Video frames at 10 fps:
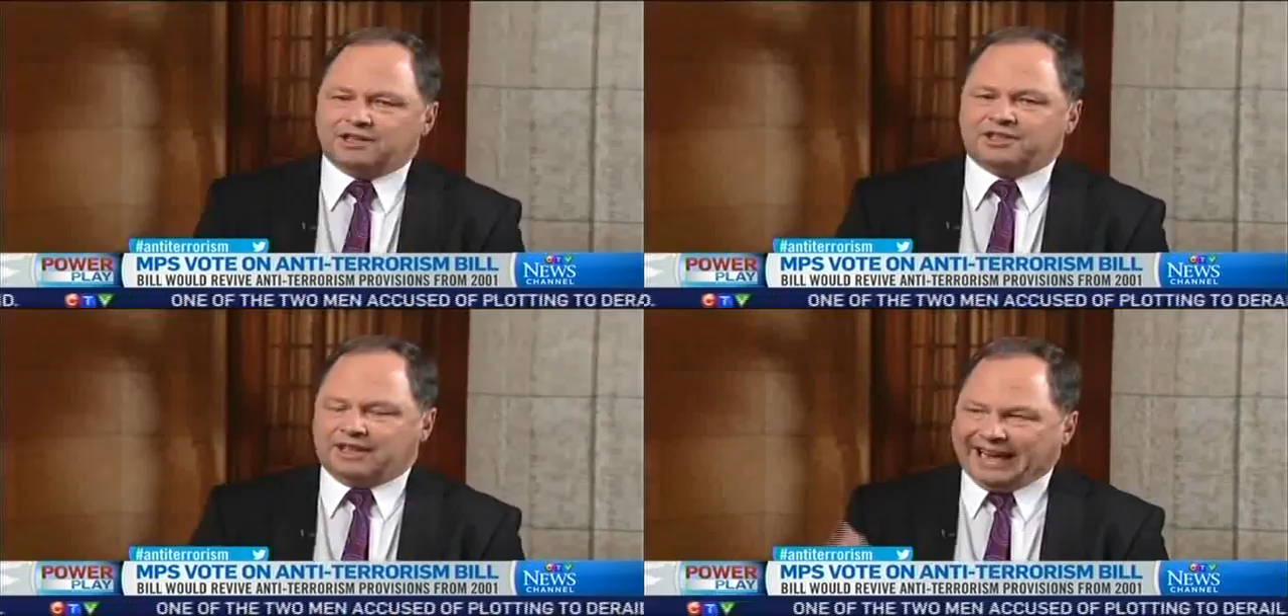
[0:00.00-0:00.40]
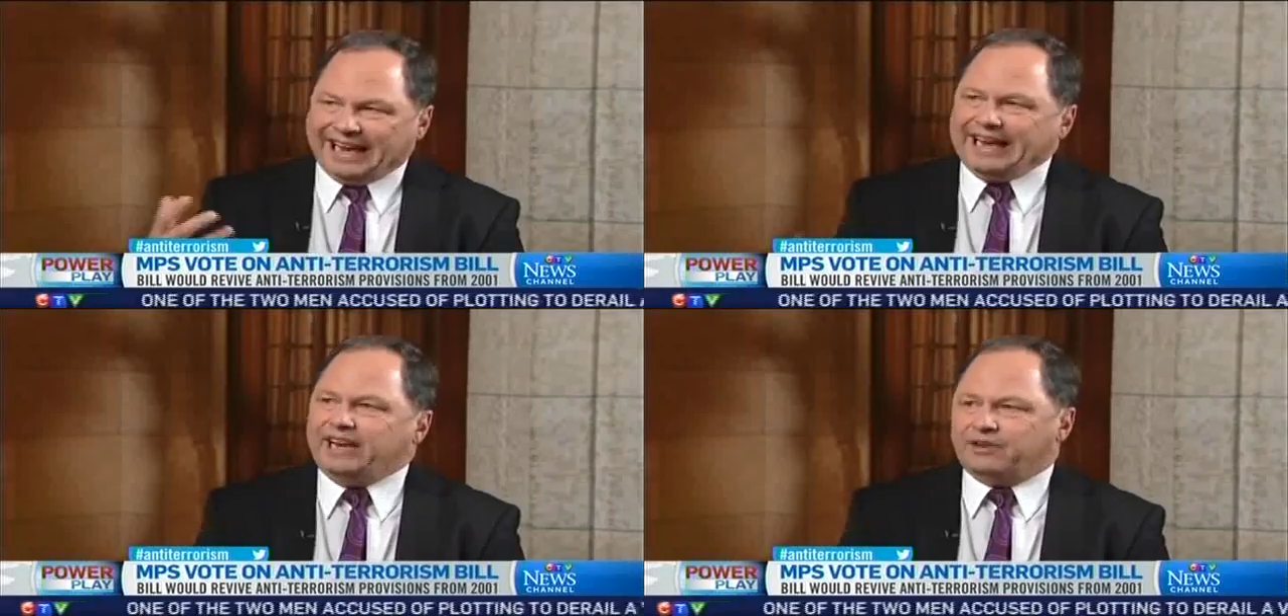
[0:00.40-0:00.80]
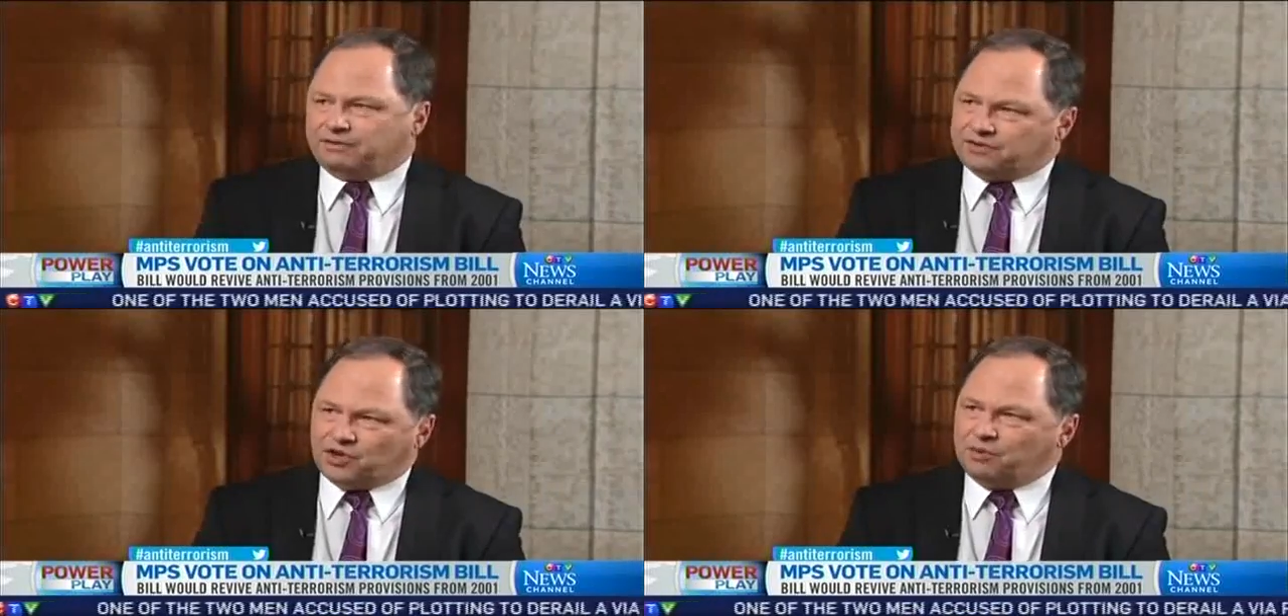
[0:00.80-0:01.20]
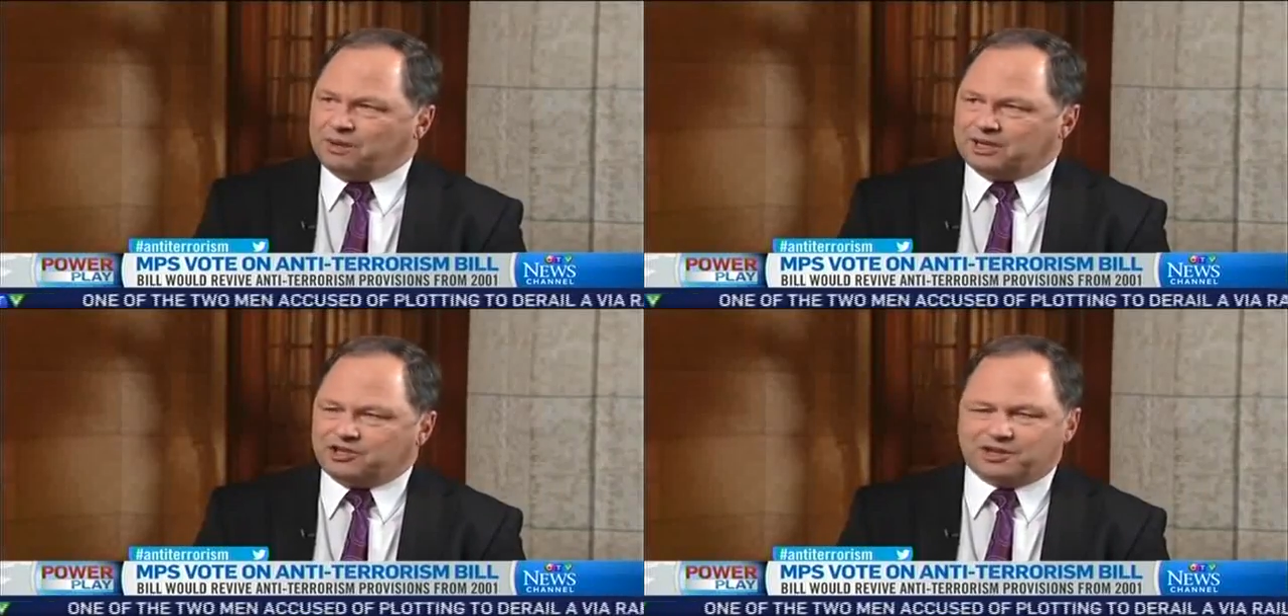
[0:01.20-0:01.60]
this in the heat of so
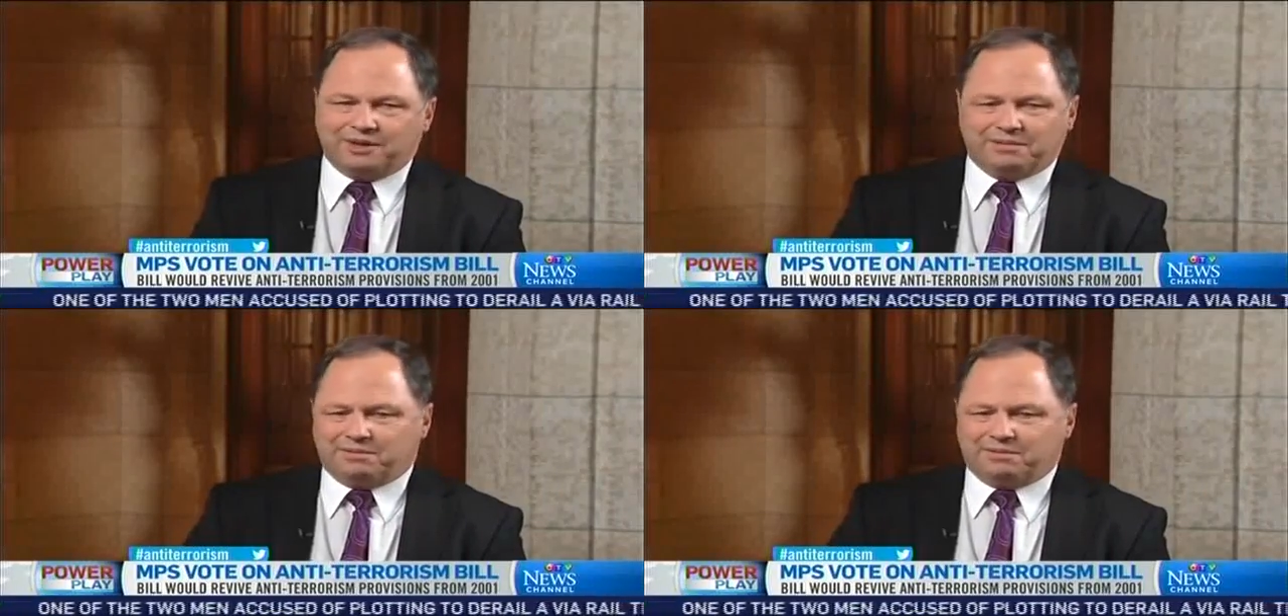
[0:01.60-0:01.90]
much